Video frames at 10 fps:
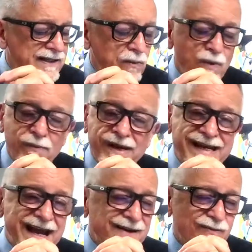And when we
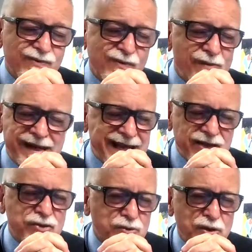
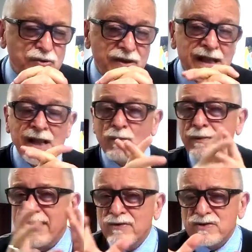get truth, when
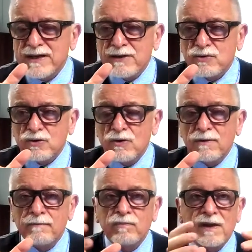we understand truth,